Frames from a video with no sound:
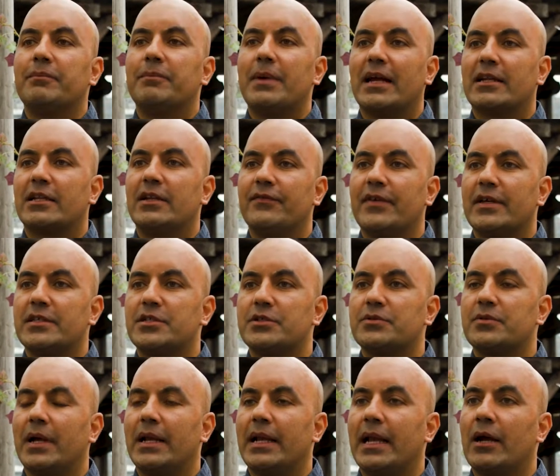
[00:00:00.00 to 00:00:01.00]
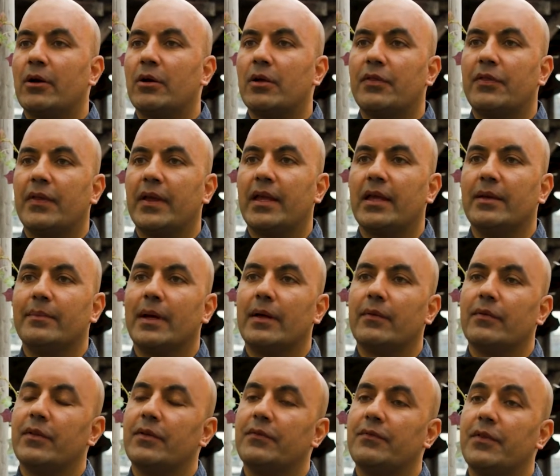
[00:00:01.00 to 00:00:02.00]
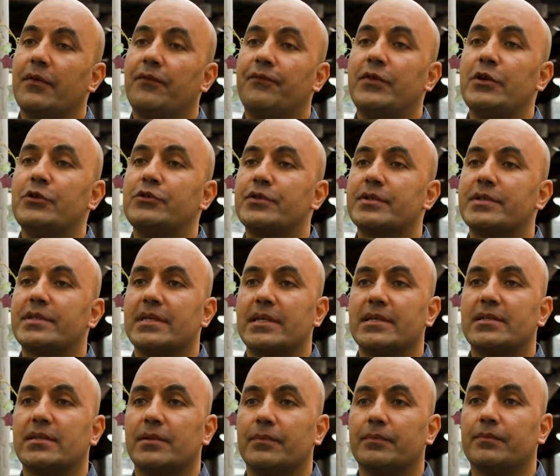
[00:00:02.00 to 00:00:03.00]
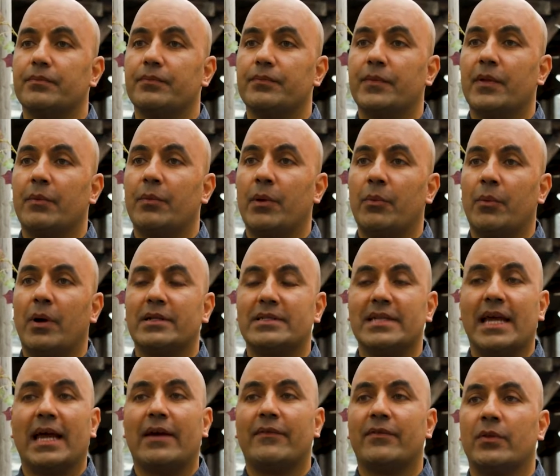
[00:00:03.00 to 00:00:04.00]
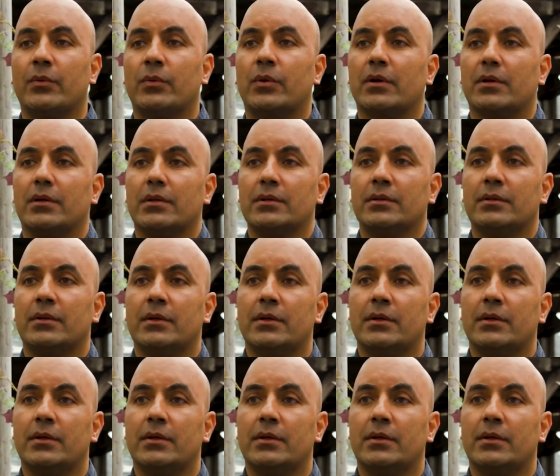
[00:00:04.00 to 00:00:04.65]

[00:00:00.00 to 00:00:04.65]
impact investors right now are thinking about the, the future system that we want to have in the world.